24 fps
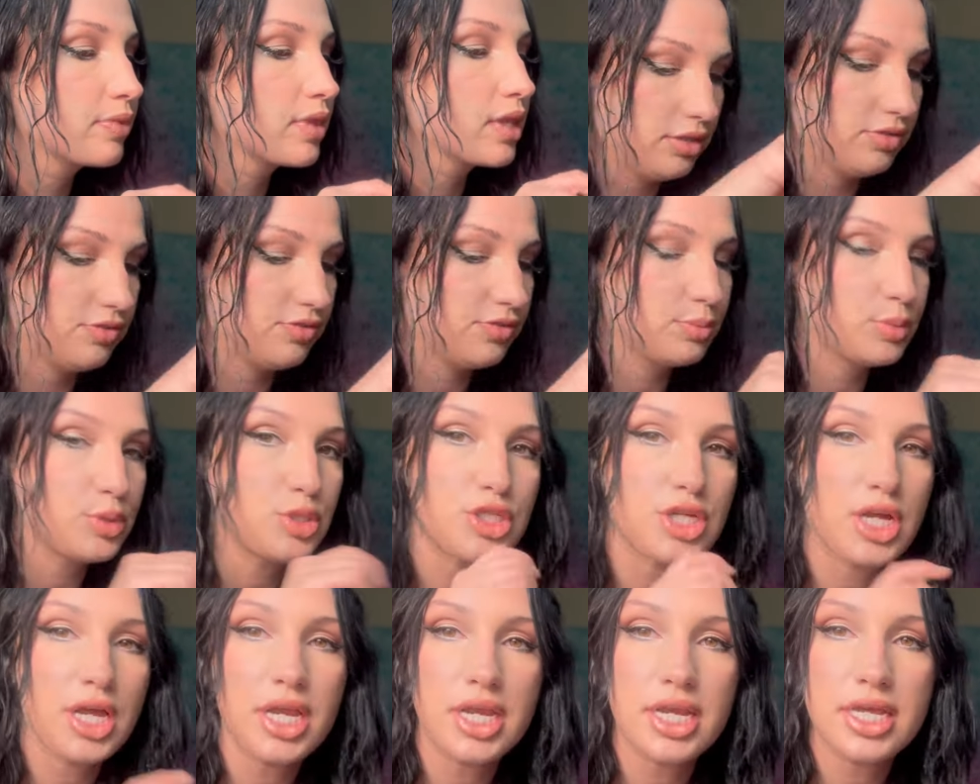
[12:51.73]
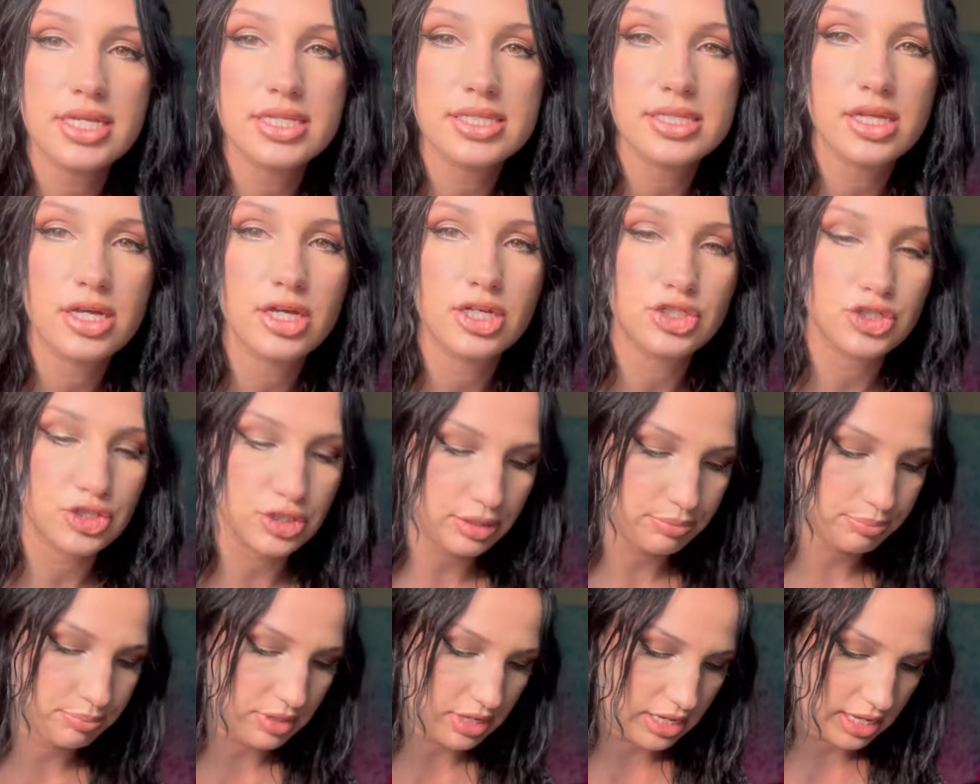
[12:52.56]
They're from Chinese
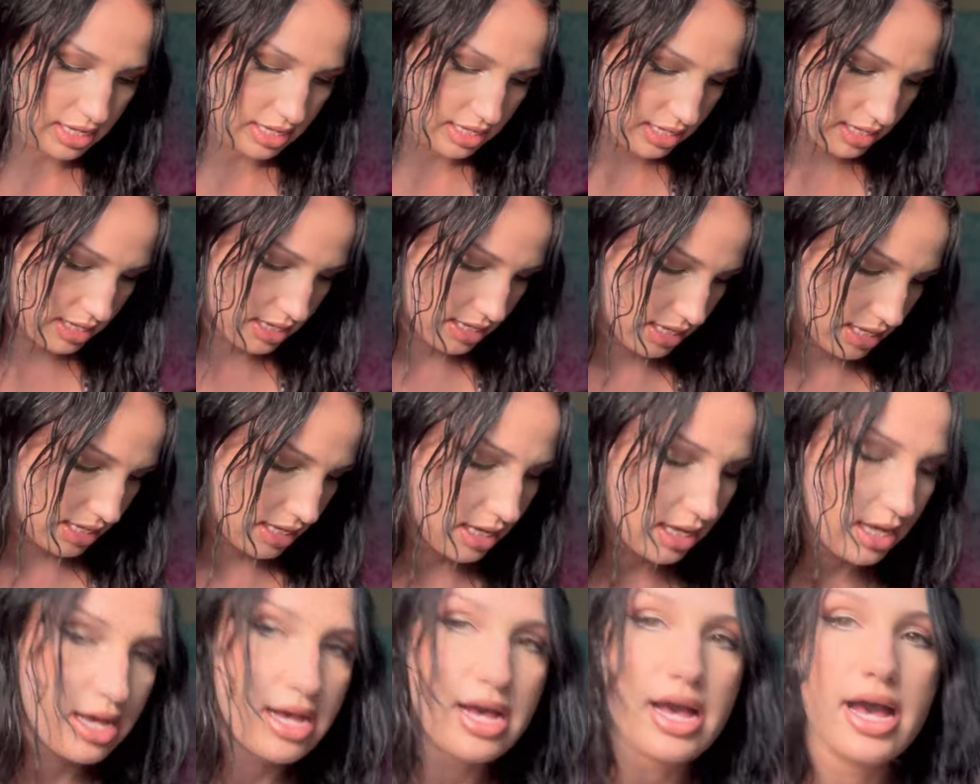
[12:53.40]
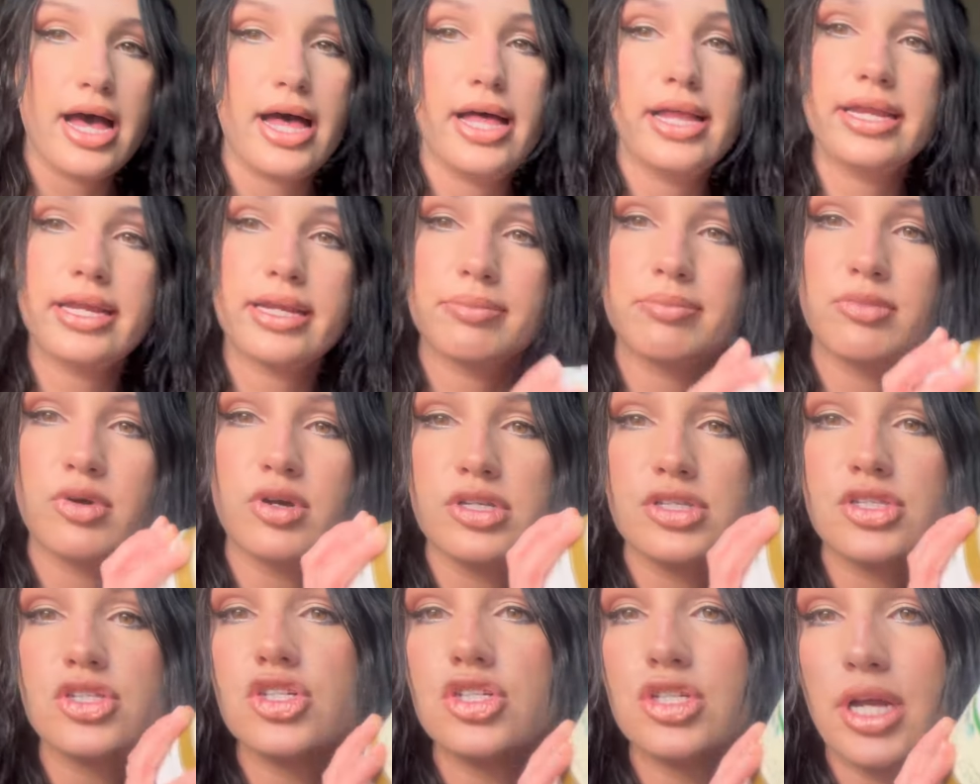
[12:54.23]
Laundry, but I need to
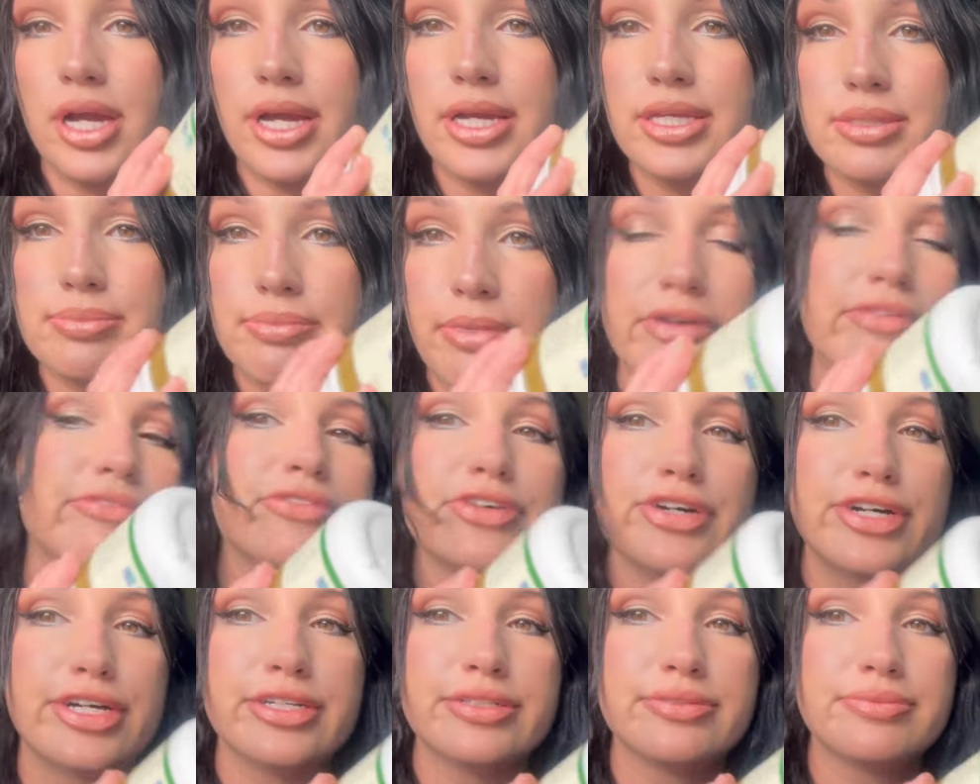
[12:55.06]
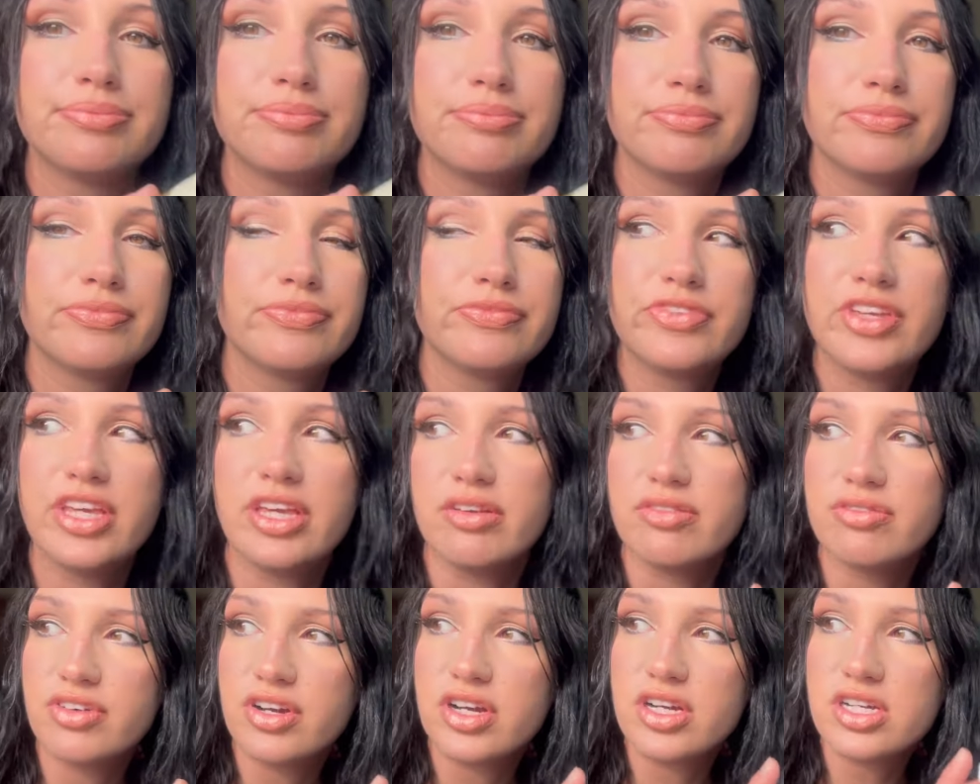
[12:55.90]
moisturize my foot,
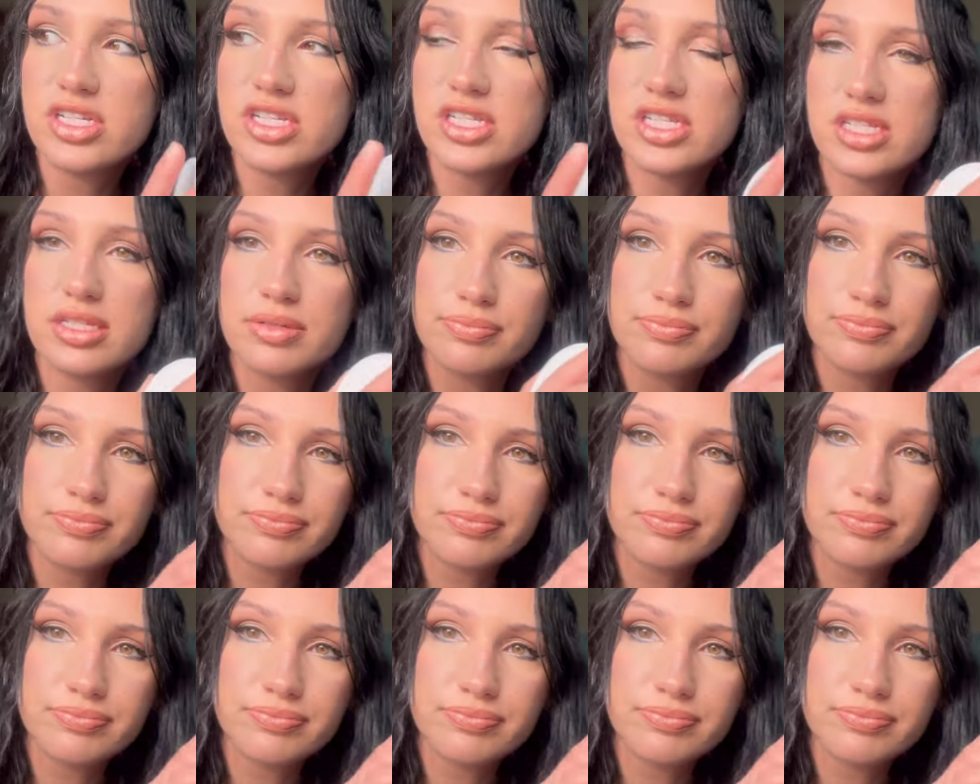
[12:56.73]
feet first.